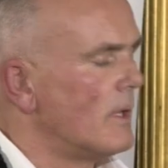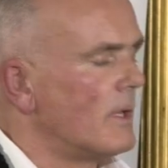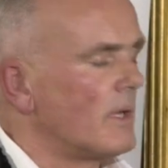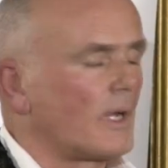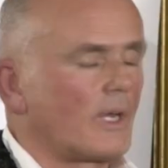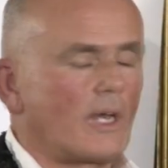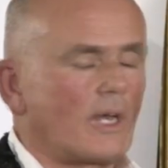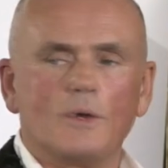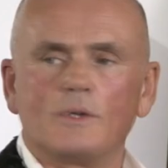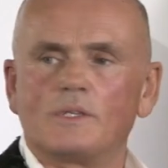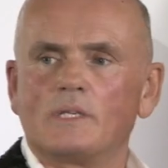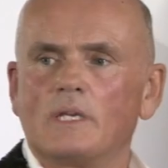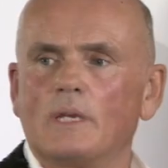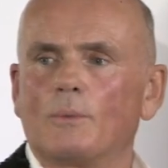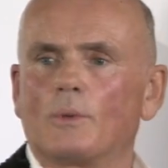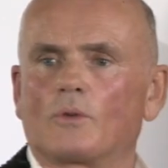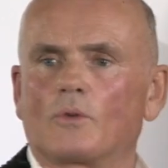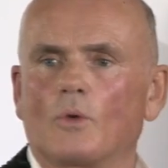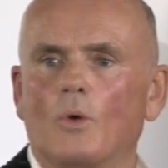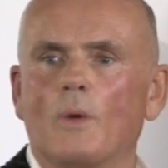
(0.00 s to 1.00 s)
Coty
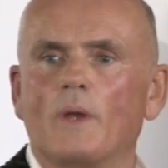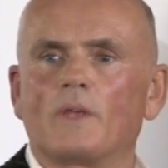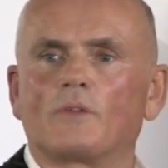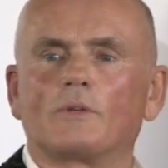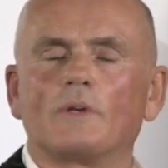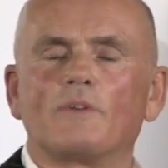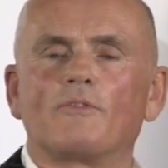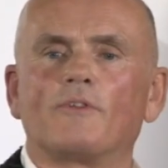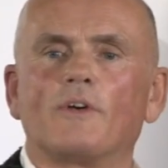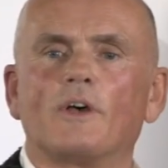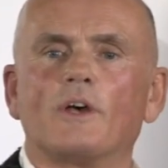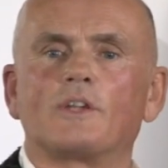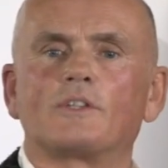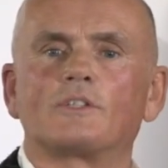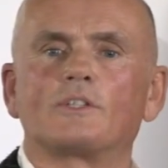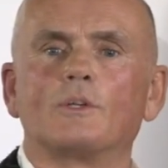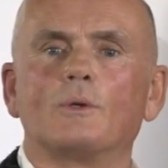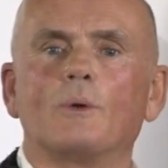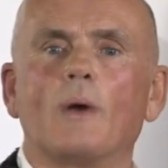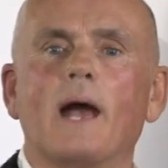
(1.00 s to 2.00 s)
was always referred
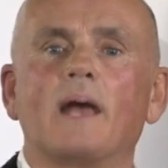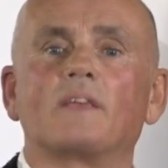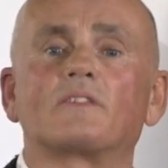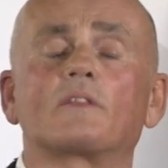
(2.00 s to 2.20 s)
to as